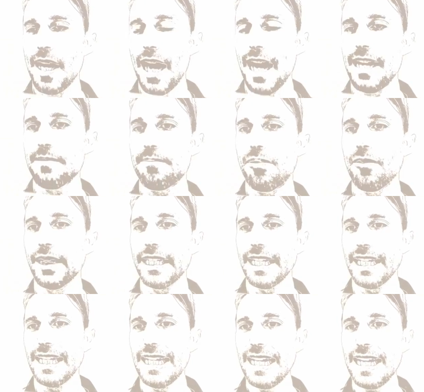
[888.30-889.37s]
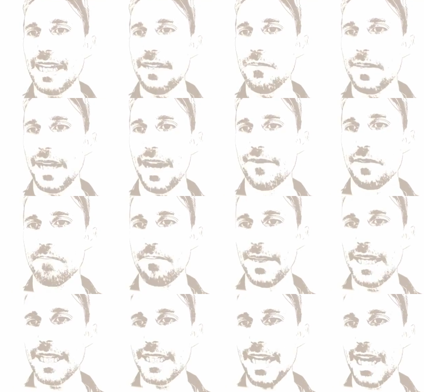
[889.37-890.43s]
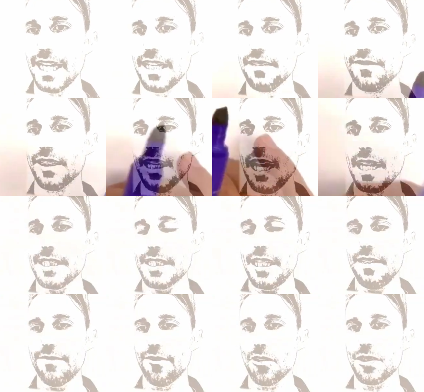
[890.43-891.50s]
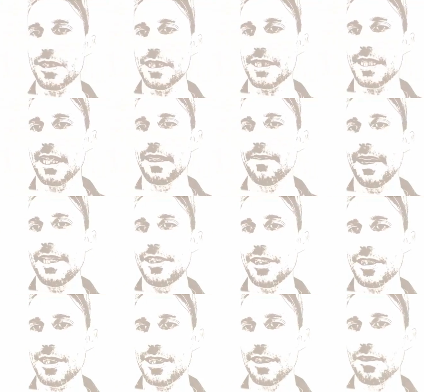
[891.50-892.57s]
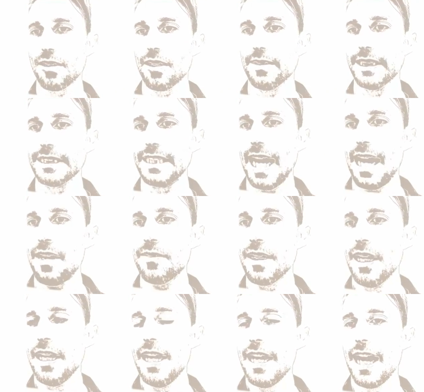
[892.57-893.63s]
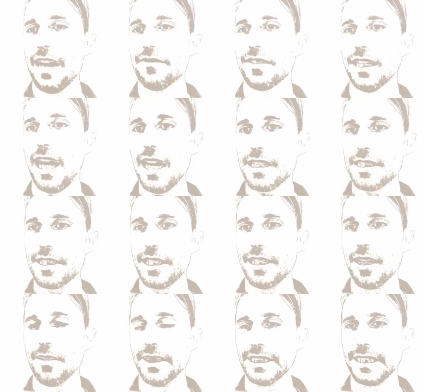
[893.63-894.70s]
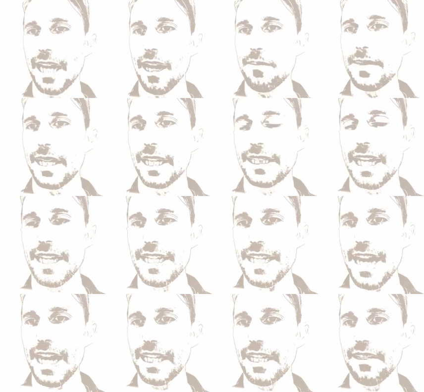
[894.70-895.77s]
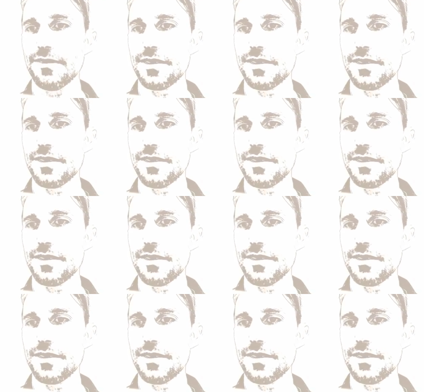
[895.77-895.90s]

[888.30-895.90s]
And at point E, we have a big negative velocity, force acceleration still going down, and velocity going down, we got that negative